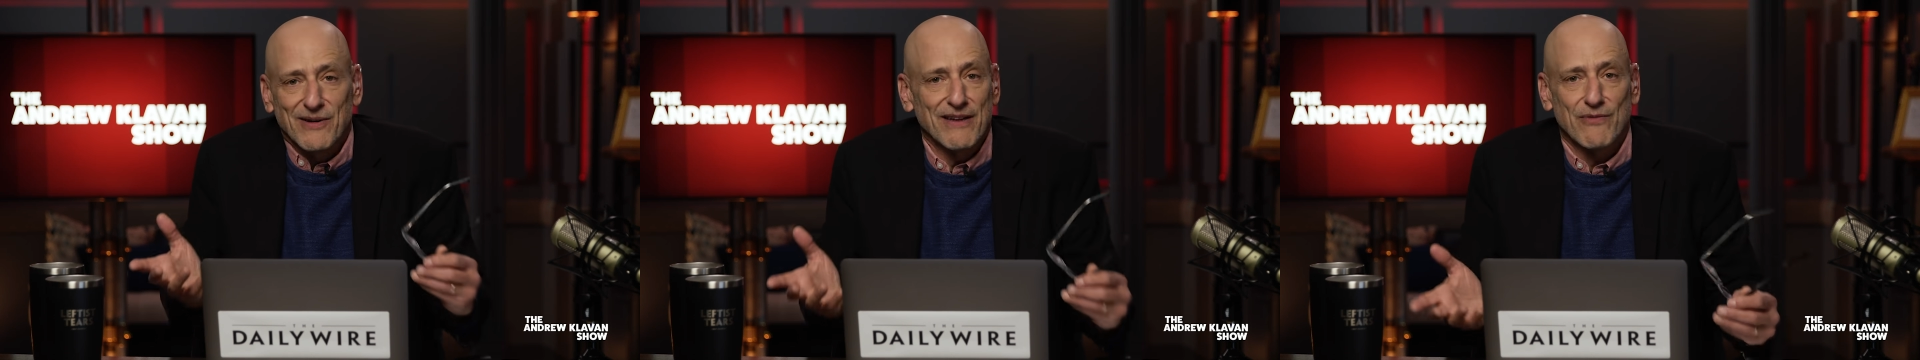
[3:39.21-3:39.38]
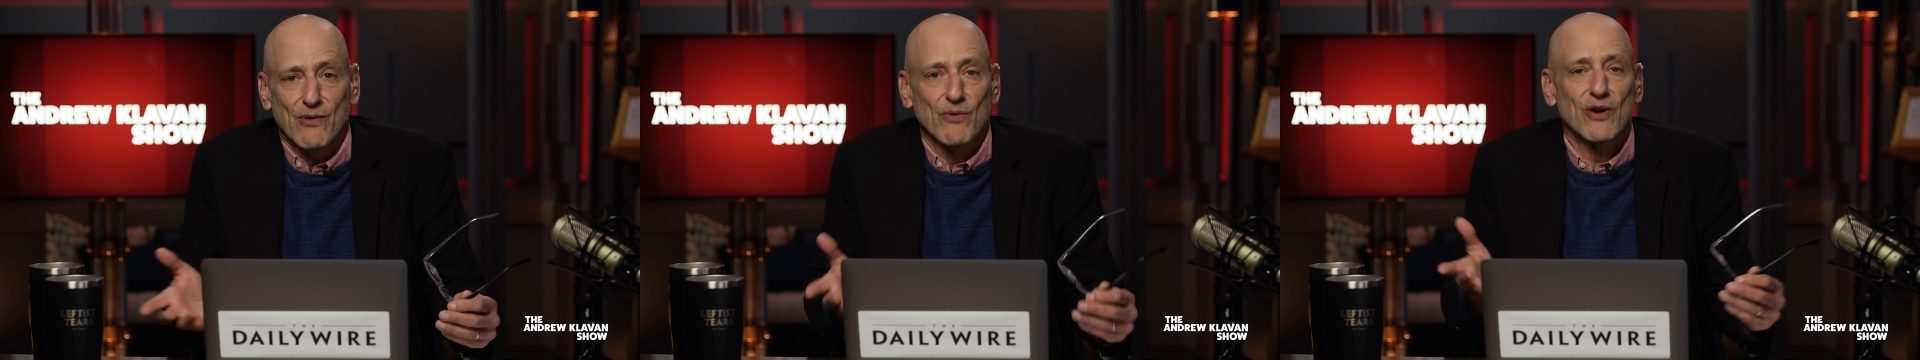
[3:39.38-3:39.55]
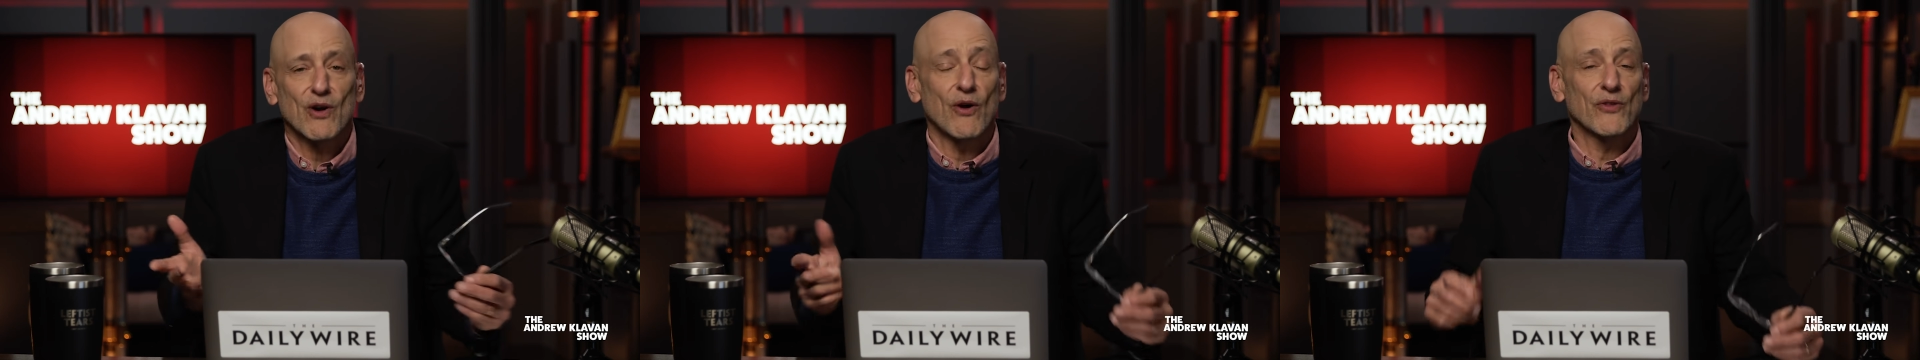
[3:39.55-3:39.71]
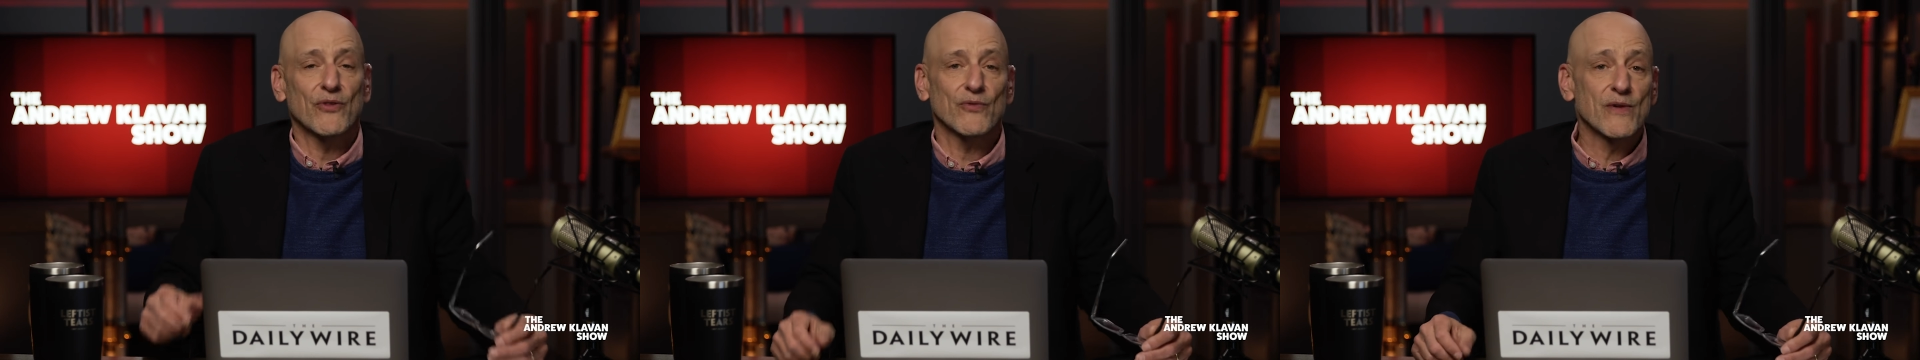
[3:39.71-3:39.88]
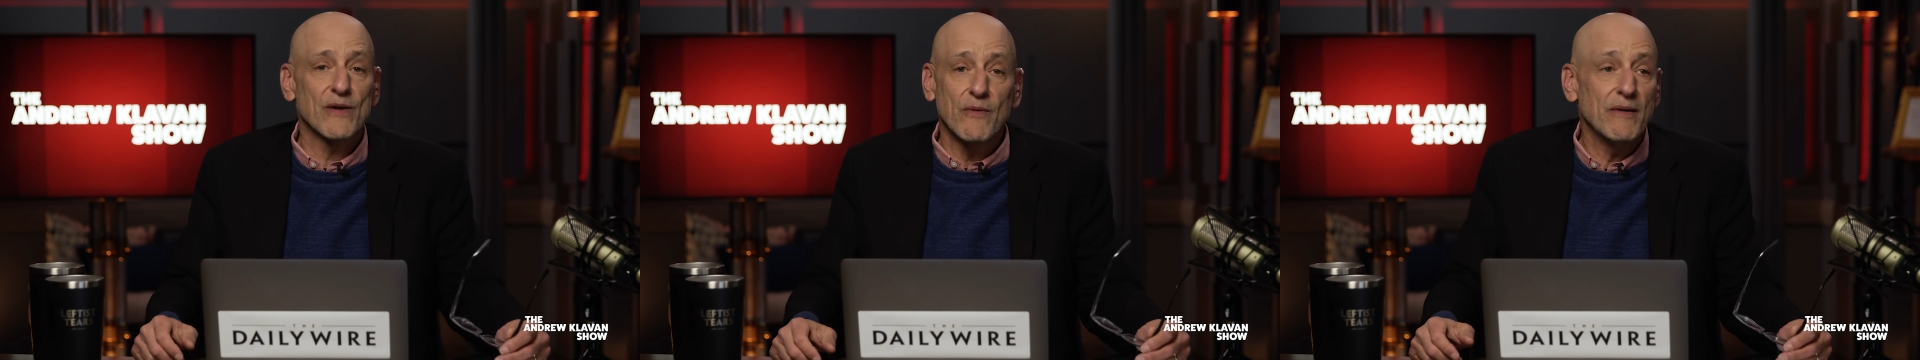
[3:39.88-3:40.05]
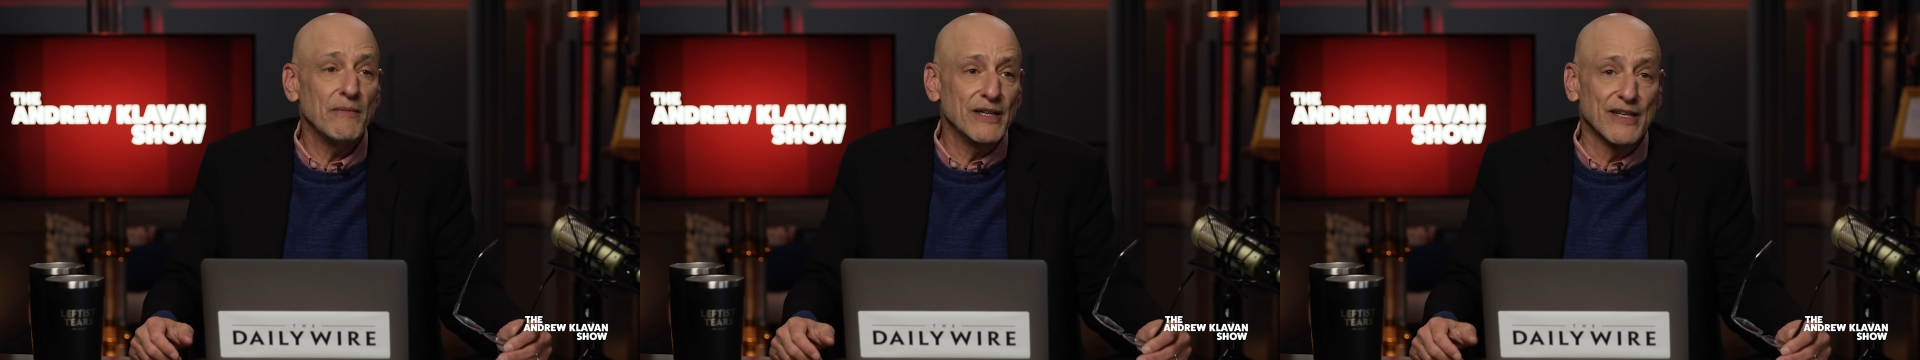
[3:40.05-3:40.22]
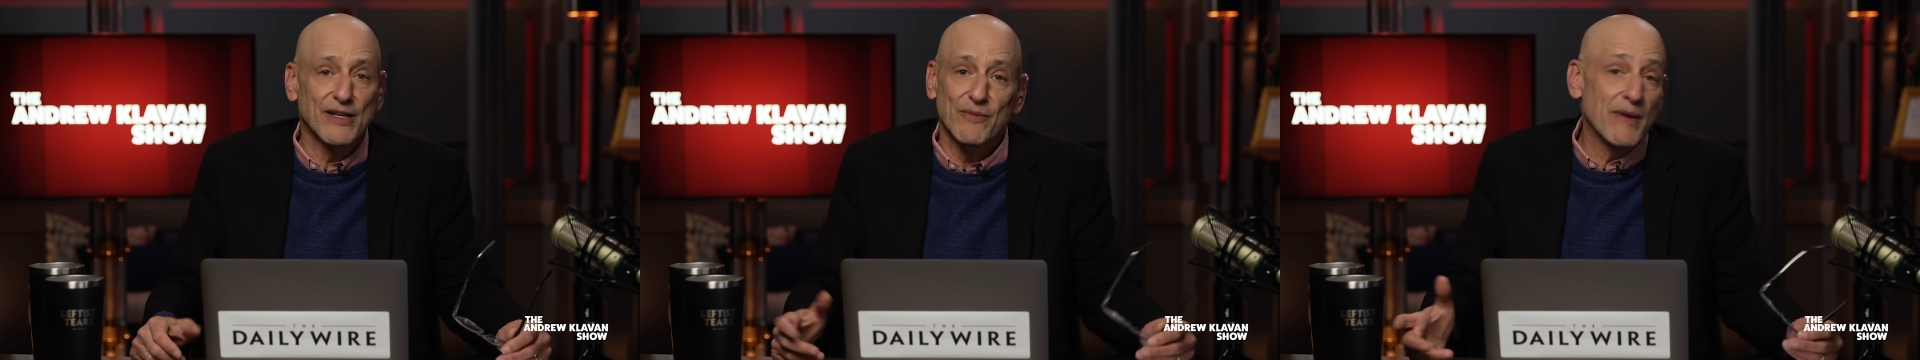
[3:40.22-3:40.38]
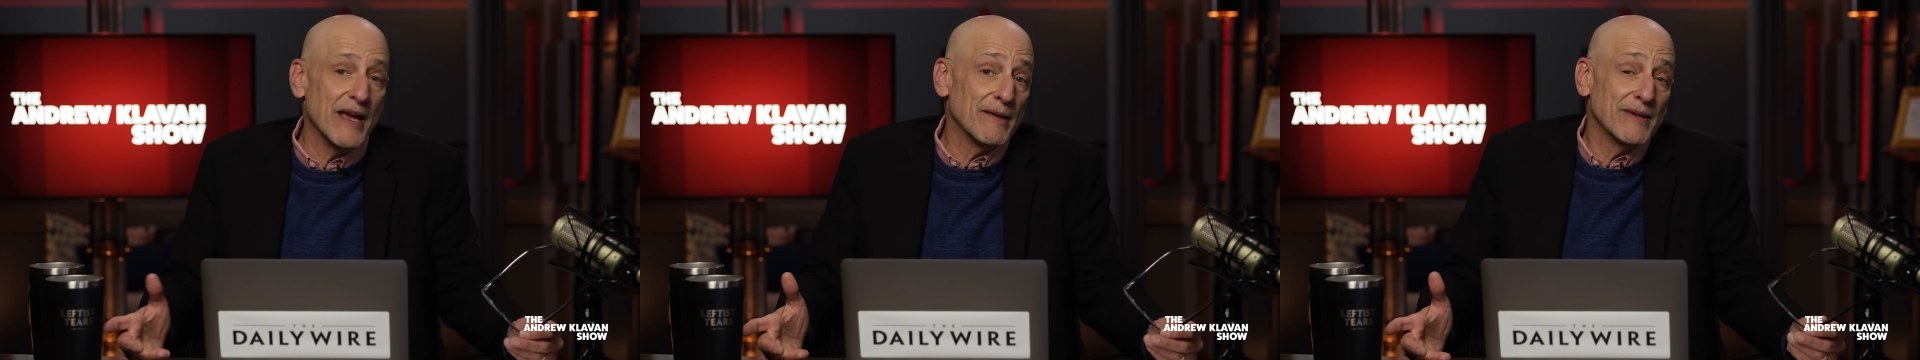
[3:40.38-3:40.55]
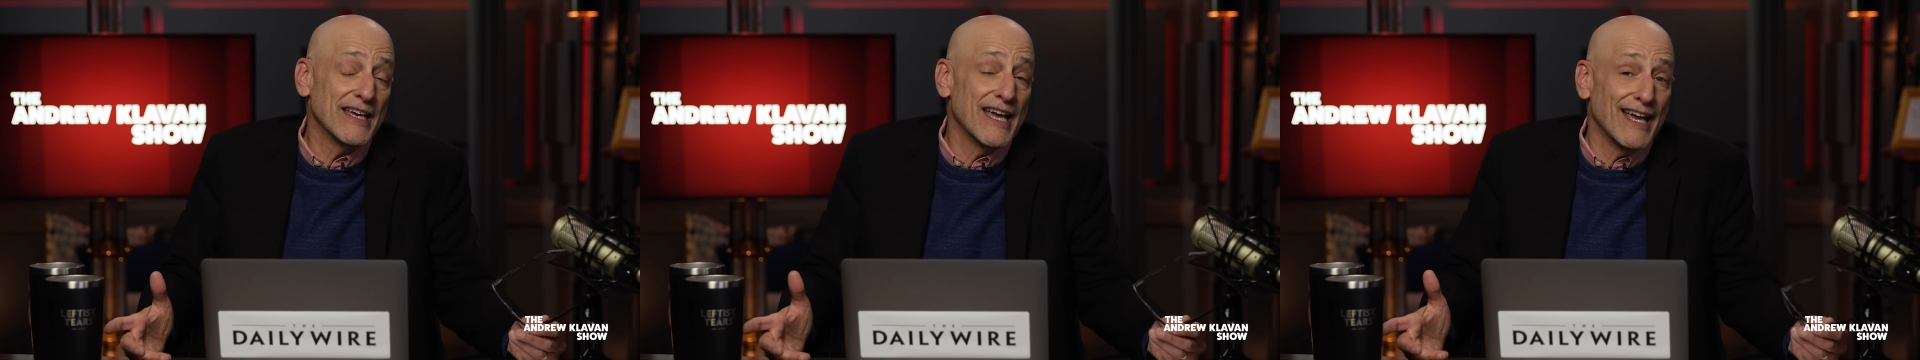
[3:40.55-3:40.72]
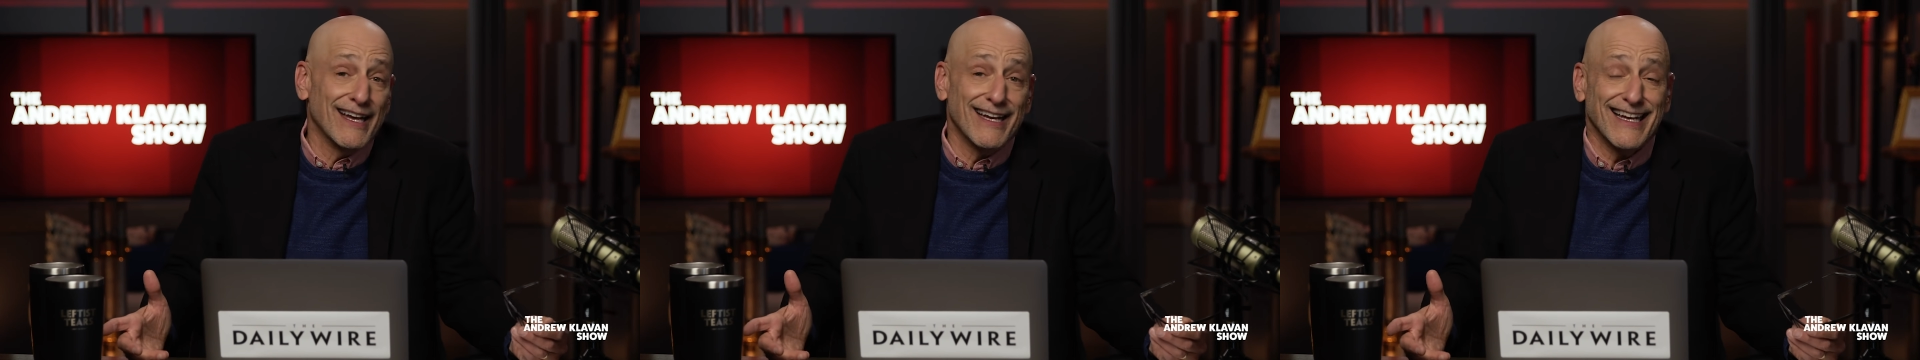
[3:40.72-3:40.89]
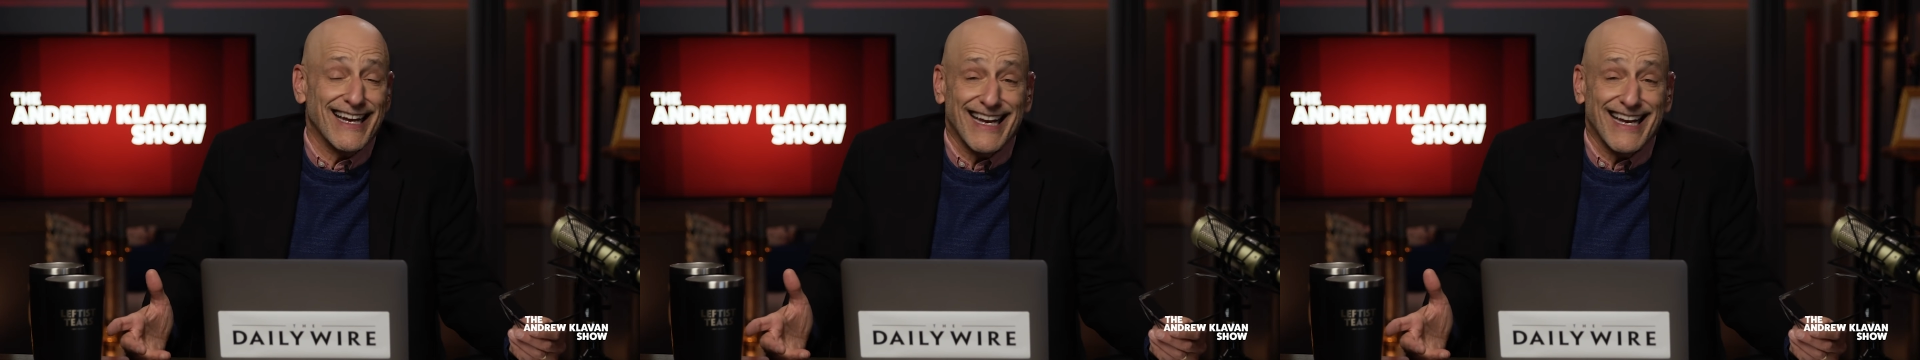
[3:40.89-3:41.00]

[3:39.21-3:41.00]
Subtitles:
If it were called Three Women and a Baby,